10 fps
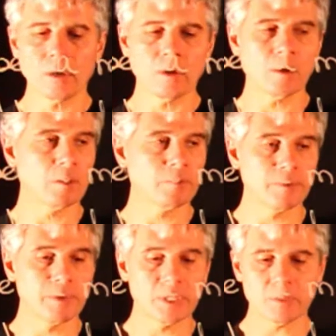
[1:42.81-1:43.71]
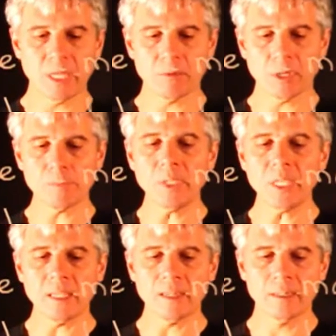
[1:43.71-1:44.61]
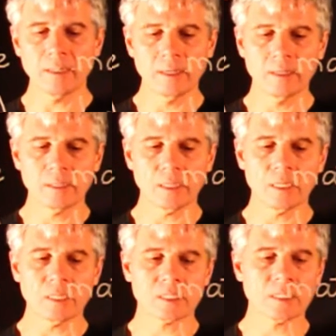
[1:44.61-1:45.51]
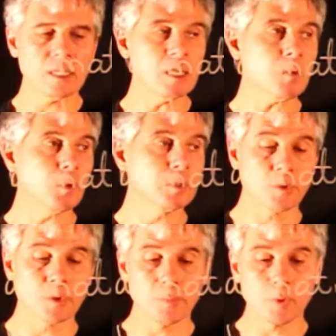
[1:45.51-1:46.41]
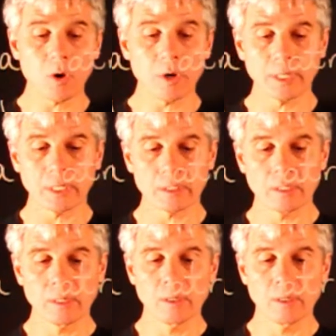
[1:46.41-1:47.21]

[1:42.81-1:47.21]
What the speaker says: of this matrix P is equal to the product